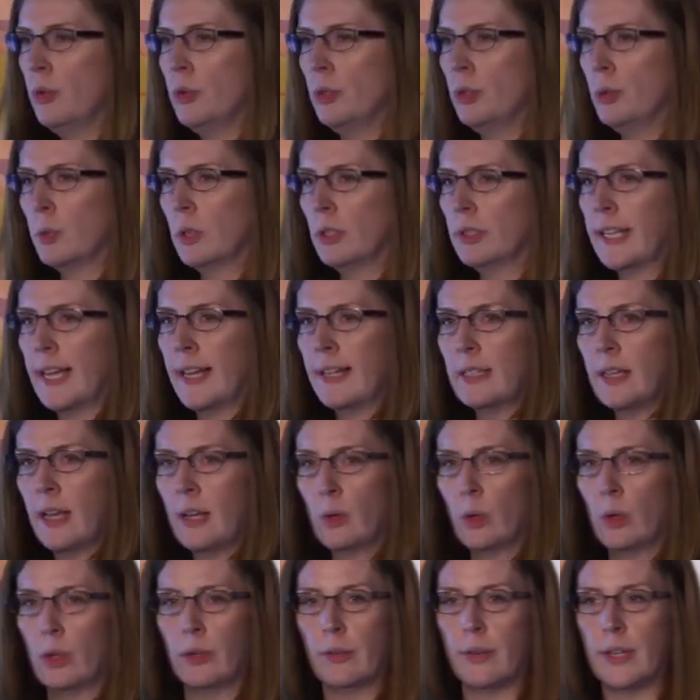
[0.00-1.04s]
used
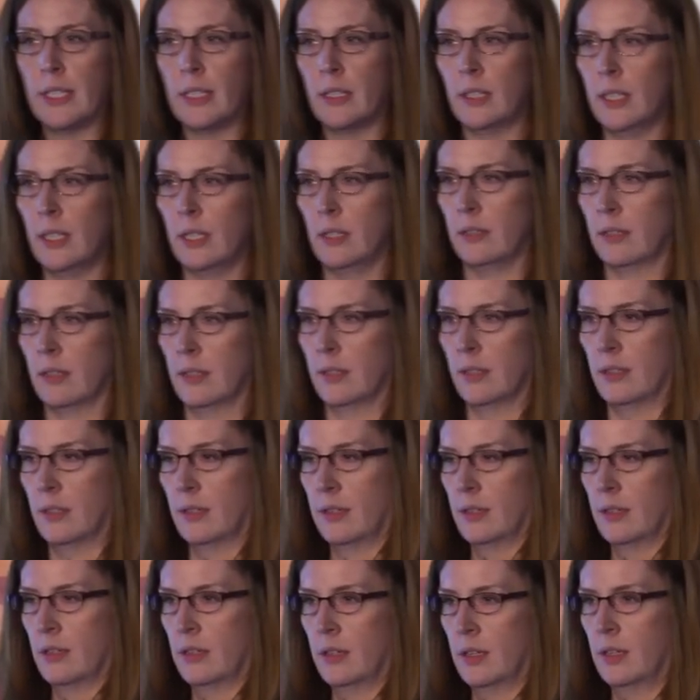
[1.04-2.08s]
worldcat.org recently?
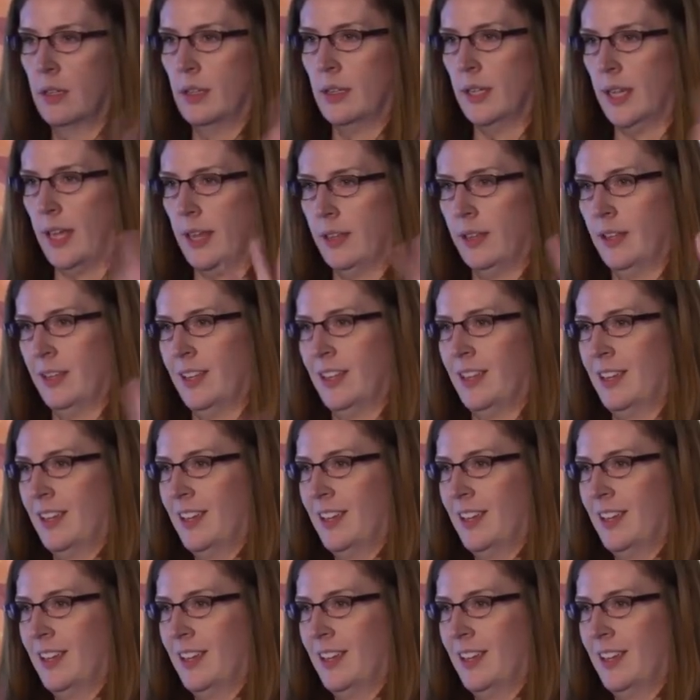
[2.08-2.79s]
Yeah,